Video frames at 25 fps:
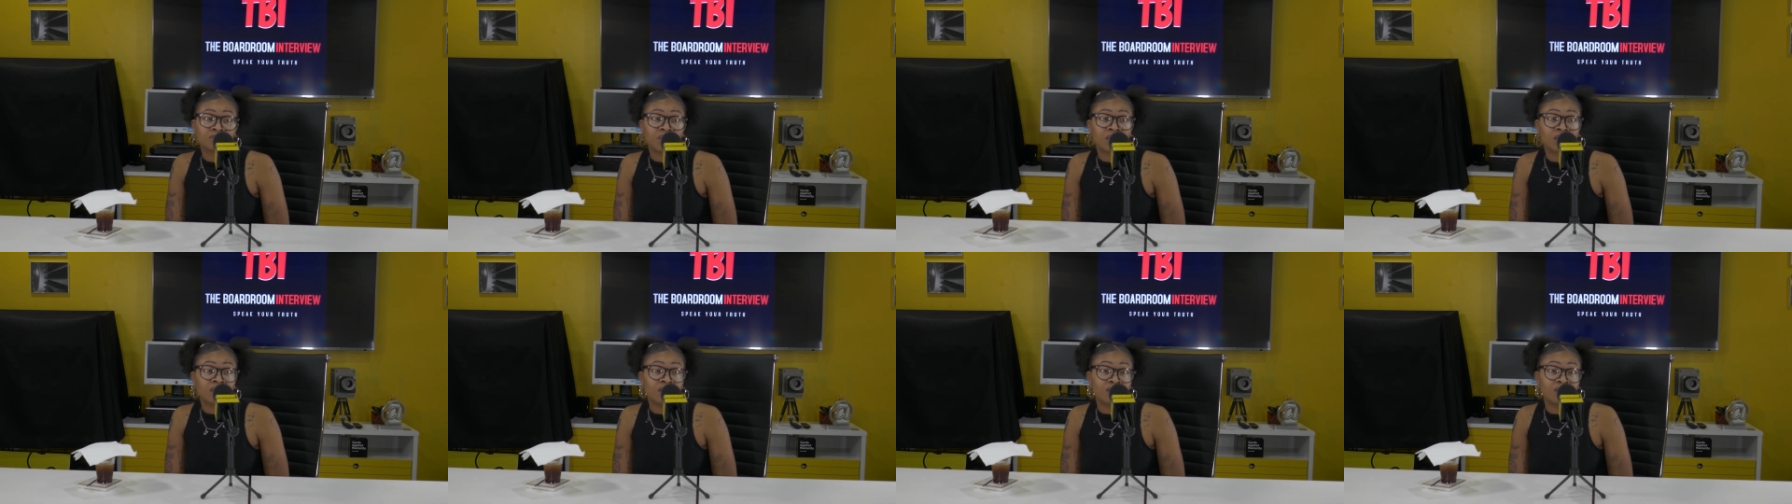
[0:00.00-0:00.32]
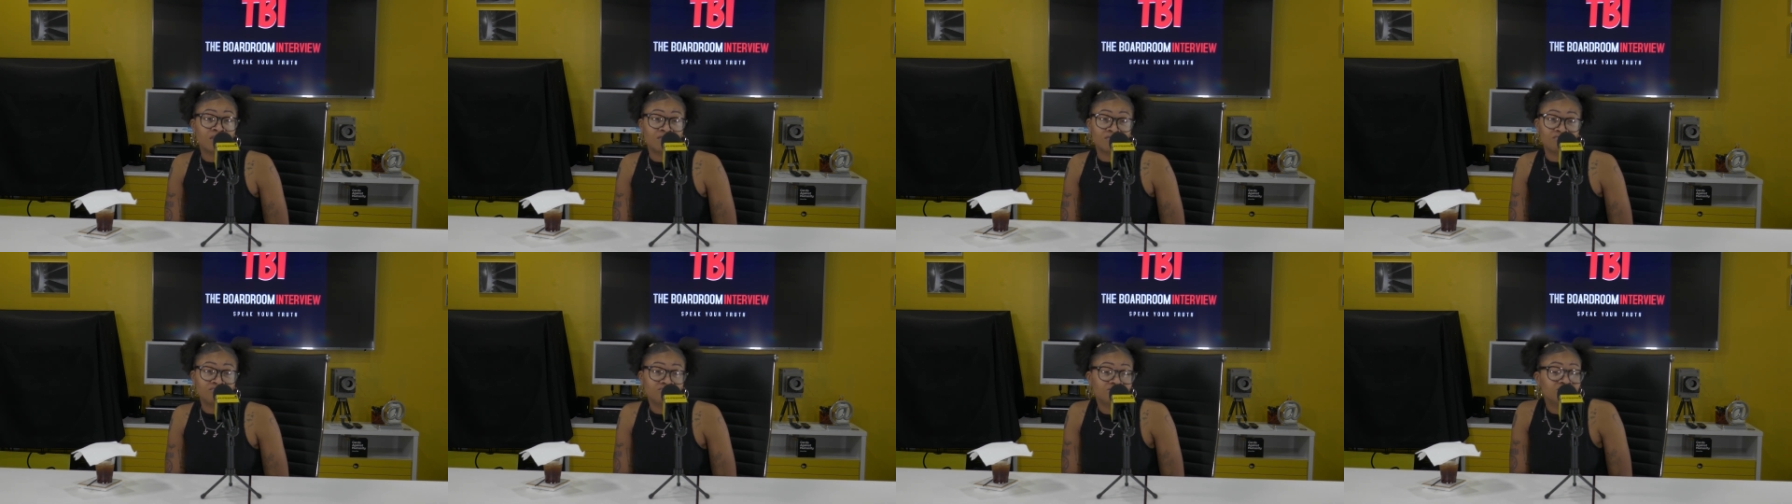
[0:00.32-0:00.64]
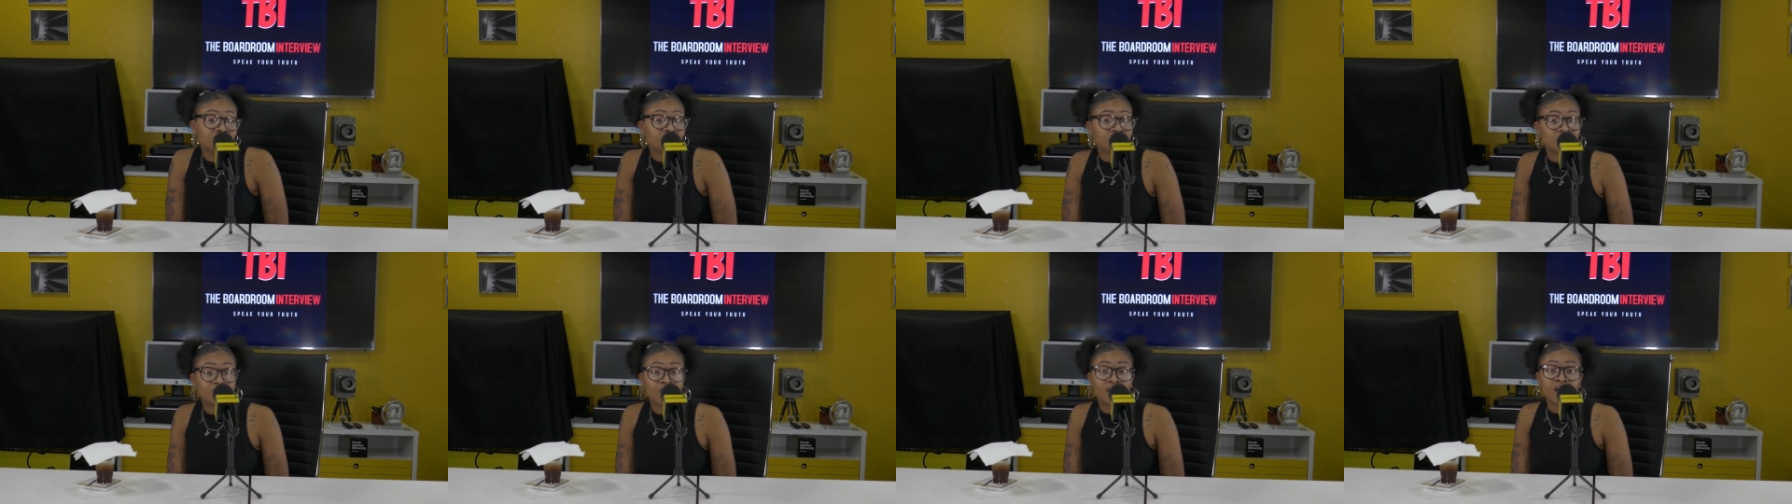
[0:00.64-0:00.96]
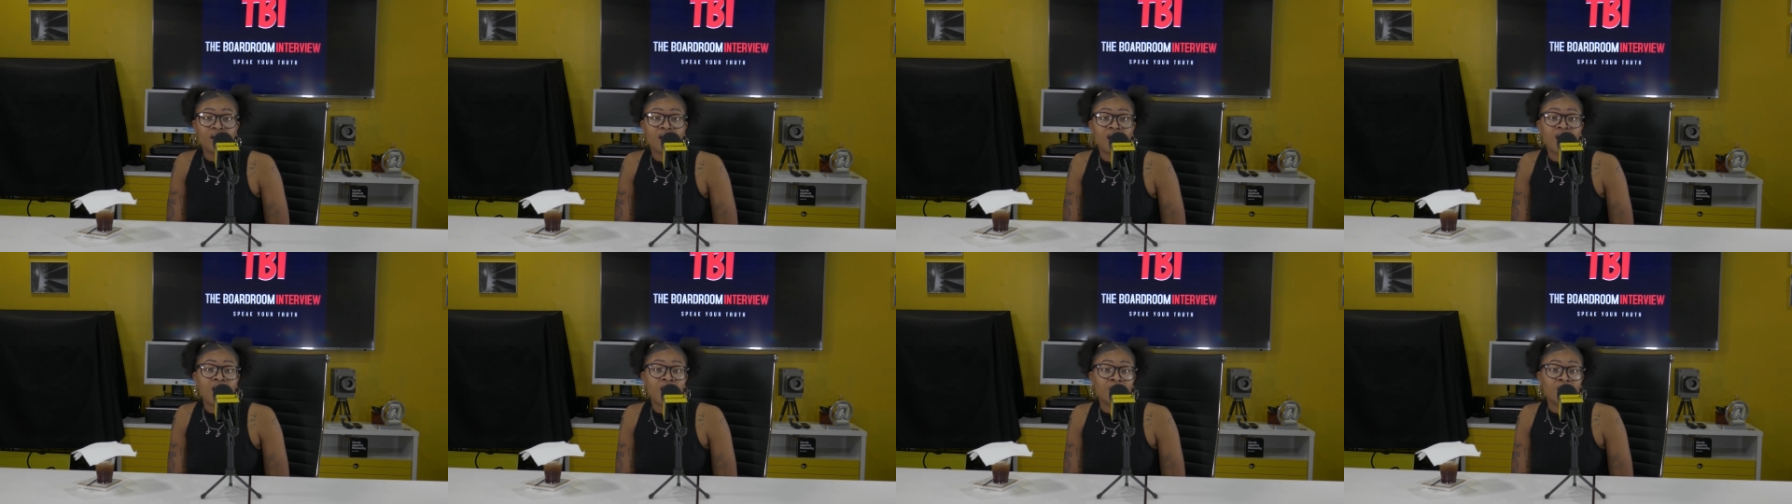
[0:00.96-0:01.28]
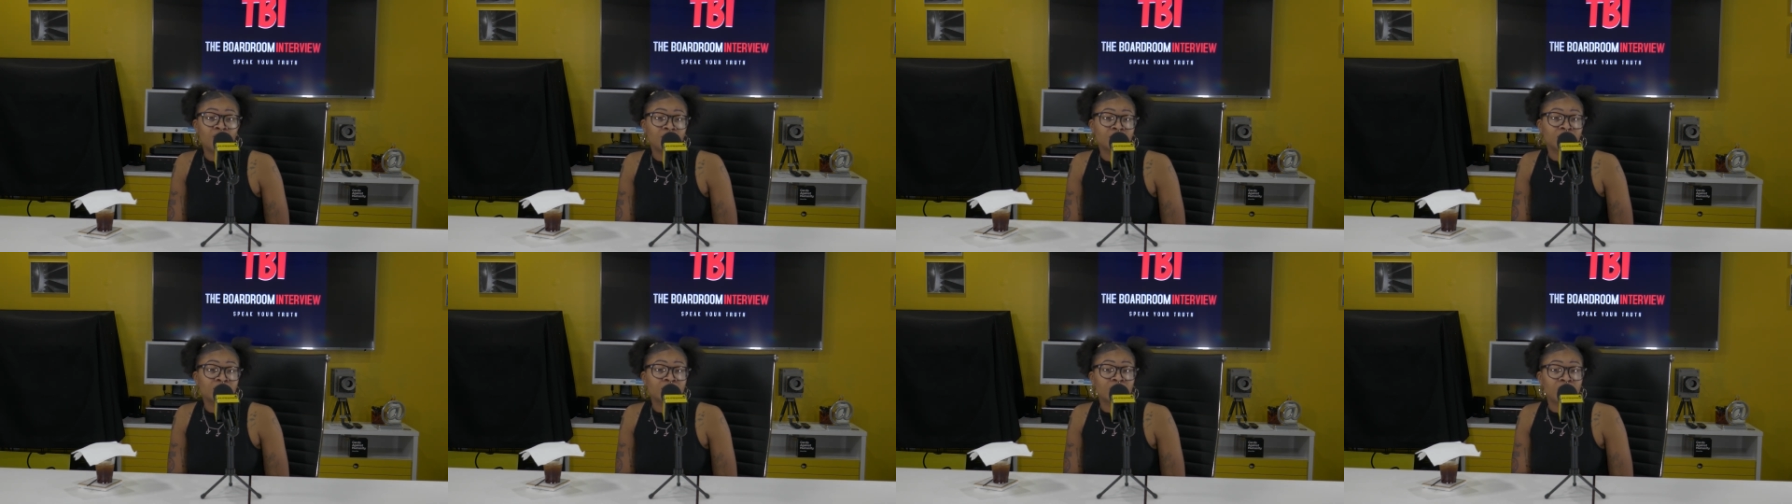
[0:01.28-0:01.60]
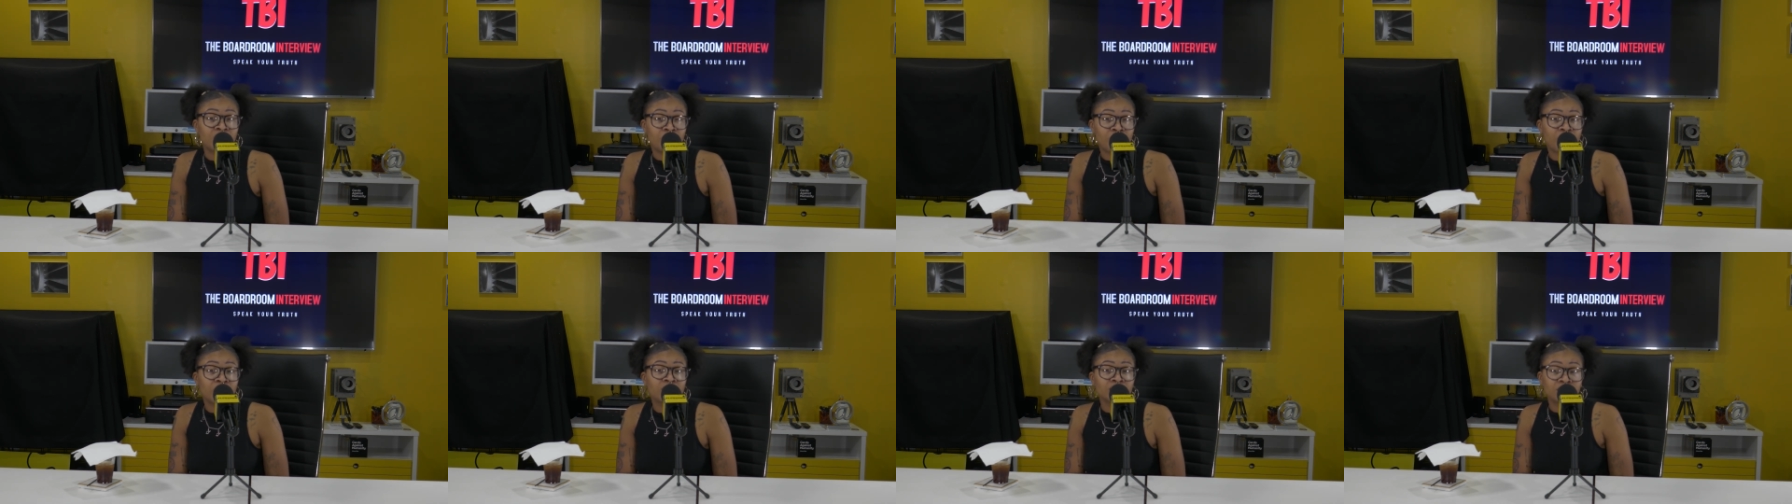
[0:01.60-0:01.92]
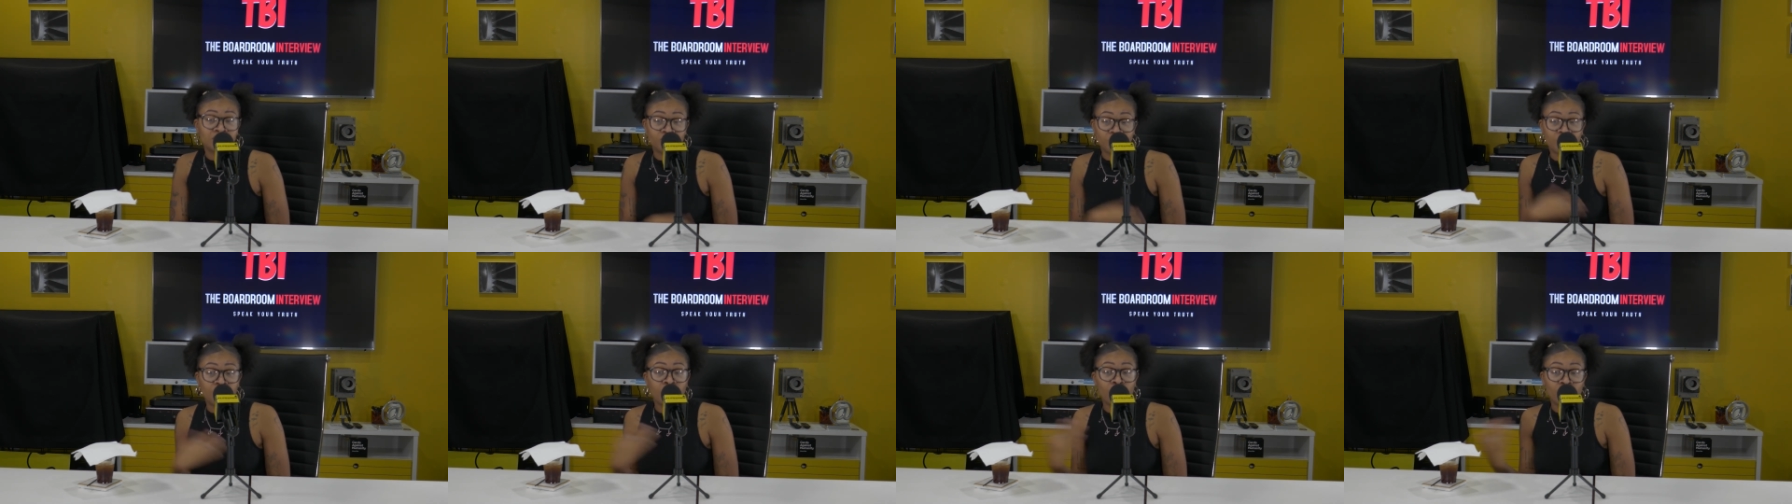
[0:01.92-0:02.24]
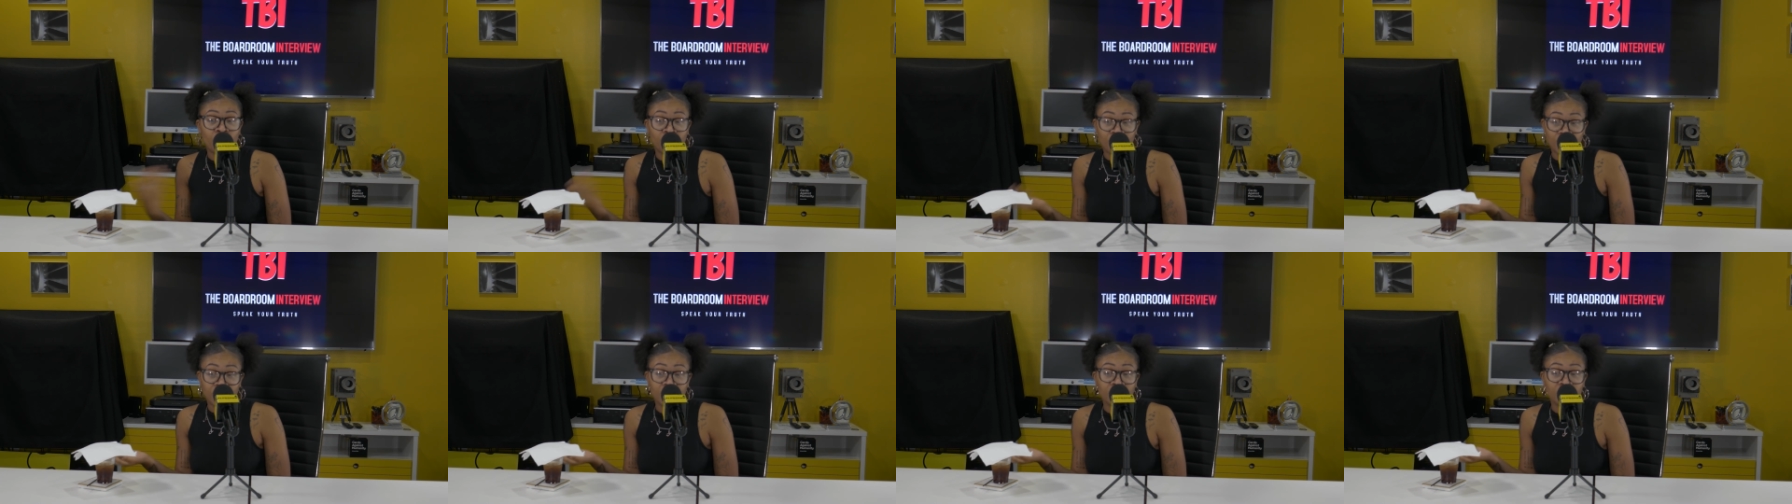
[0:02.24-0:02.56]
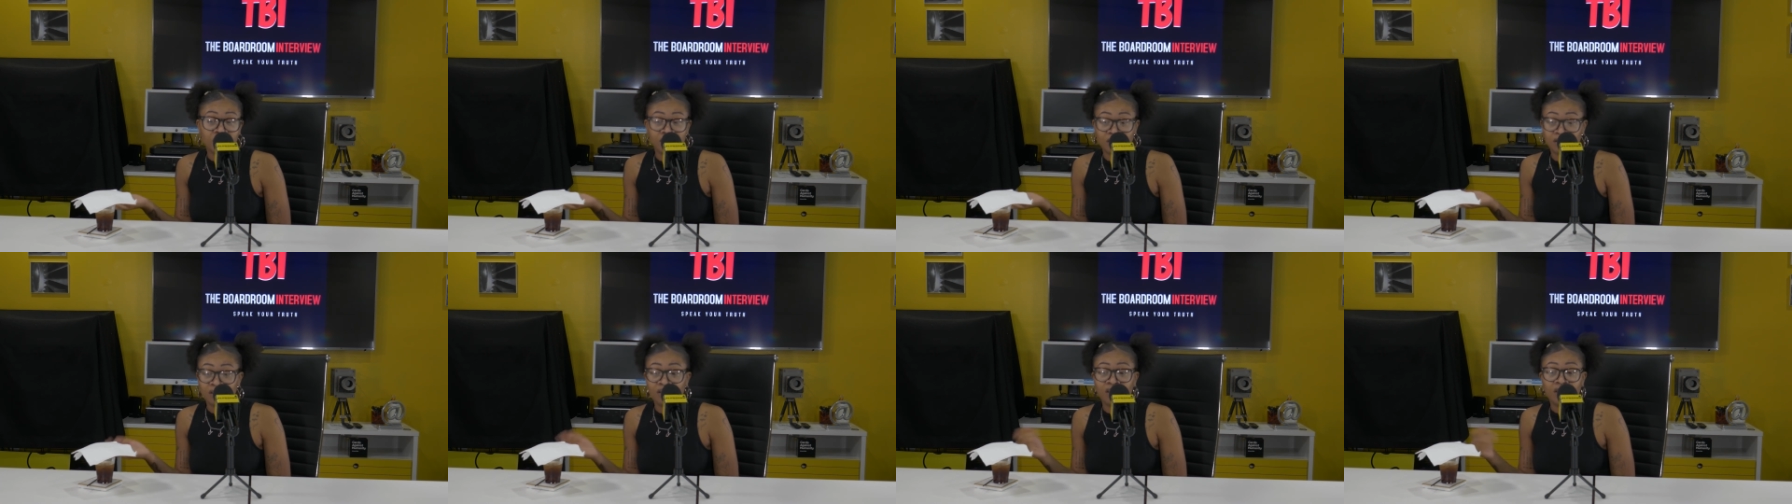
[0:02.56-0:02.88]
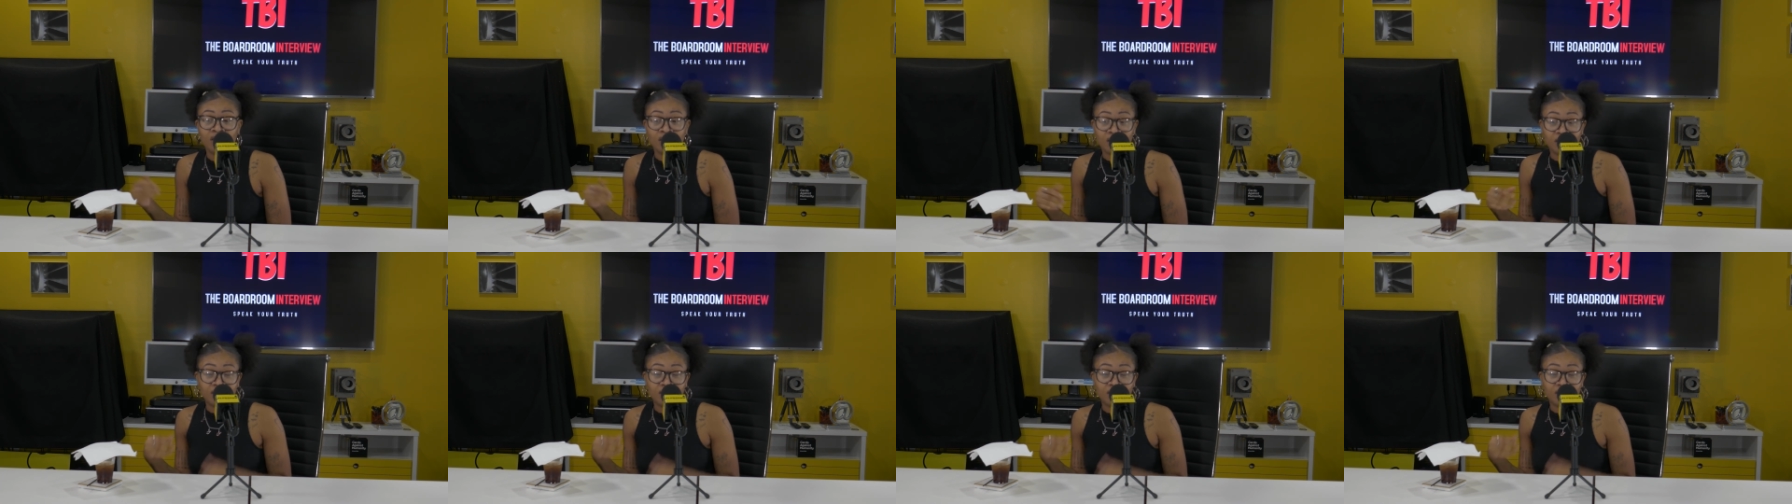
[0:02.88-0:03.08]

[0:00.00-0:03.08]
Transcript: And yeah, I would say a person with more money,